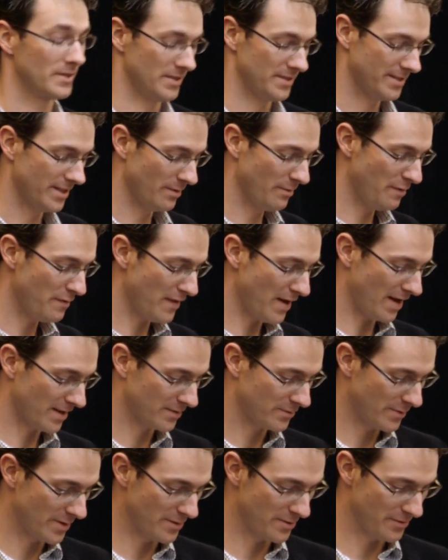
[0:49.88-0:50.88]
Some have
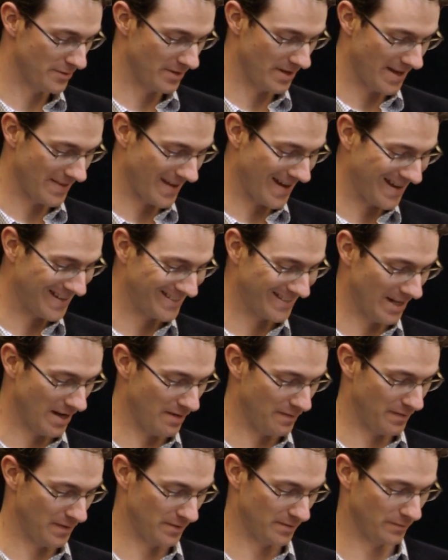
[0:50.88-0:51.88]
asked whether the
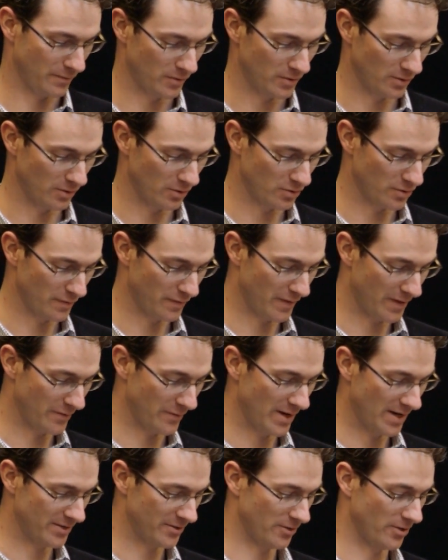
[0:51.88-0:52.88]
SF is for social
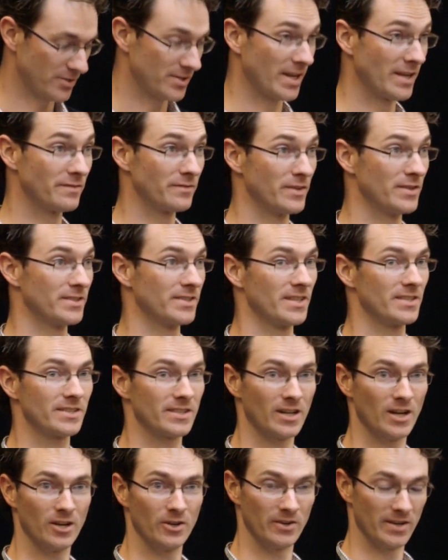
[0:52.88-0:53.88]
fundraiser or San
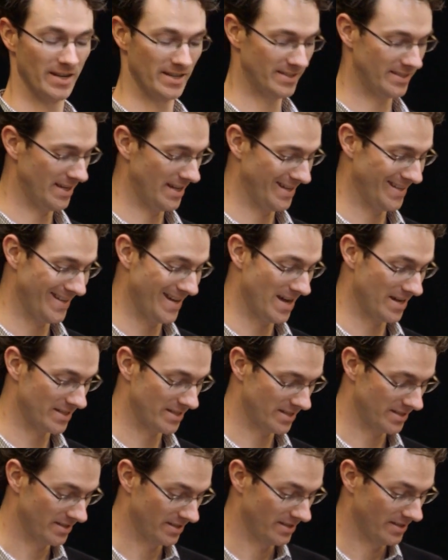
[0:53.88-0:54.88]
Francisco, and I said
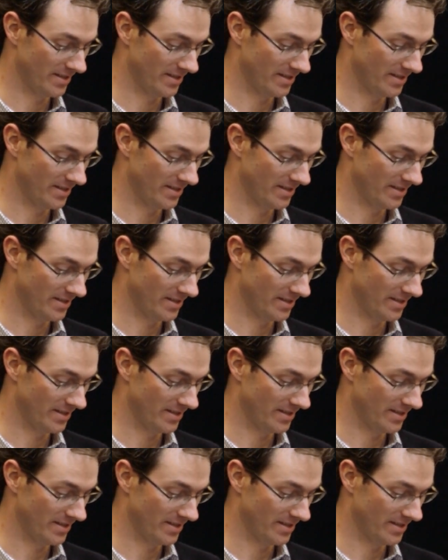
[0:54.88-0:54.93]
yes.